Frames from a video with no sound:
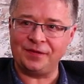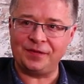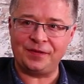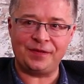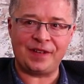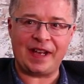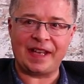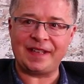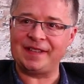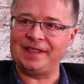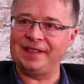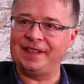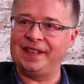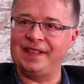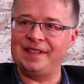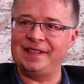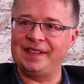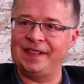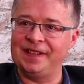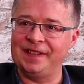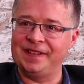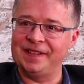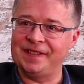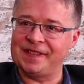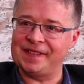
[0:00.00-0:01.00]
Get some
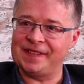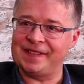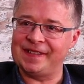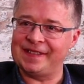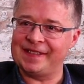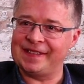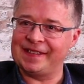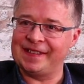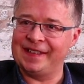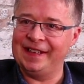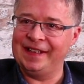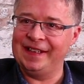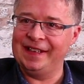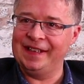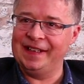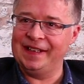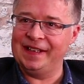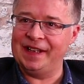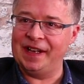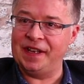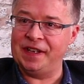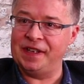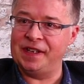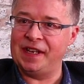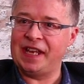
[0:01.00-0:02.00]
fascinating answers.
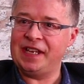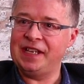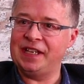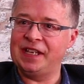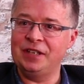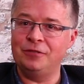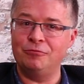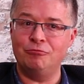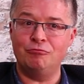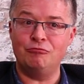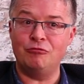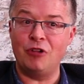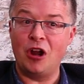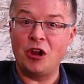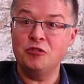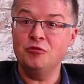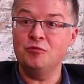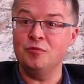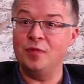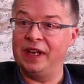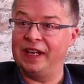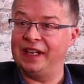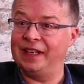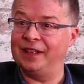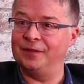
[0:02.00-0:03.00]
Naked
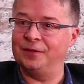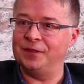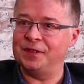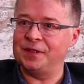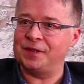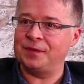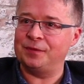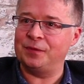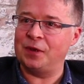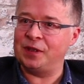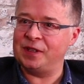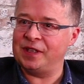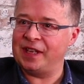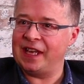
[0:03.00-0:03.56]
roaming was...